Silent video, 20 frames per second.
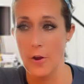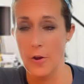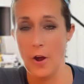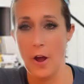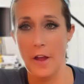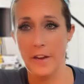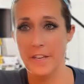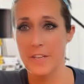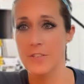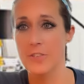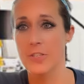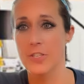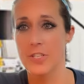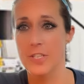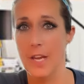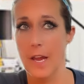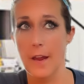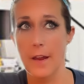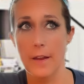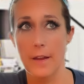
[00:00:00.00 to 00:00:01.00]
I can just
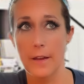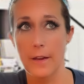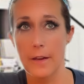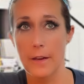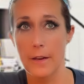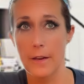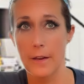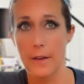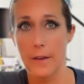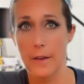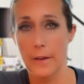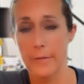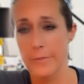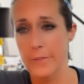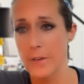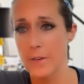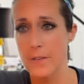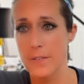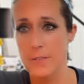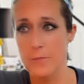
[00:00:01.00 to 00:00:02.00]
say, if
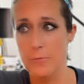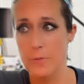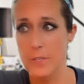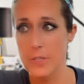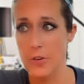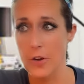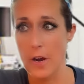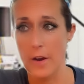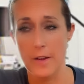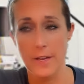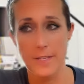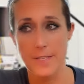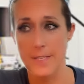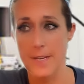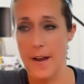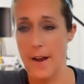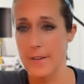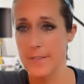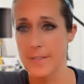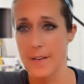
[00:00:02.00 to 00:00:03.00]
there is witchcraft, it's
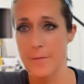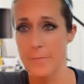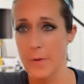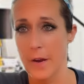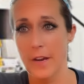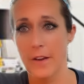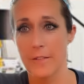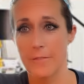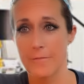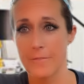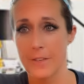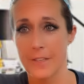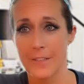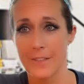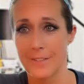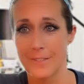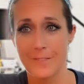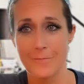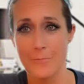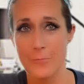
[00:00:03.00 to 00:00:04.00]
not done by a
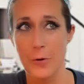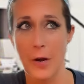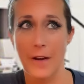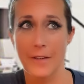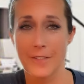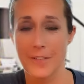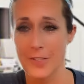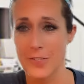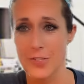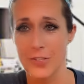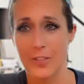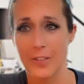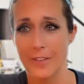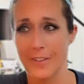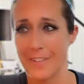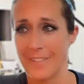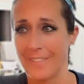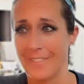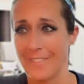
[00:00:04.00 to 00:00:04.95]
real practitioner.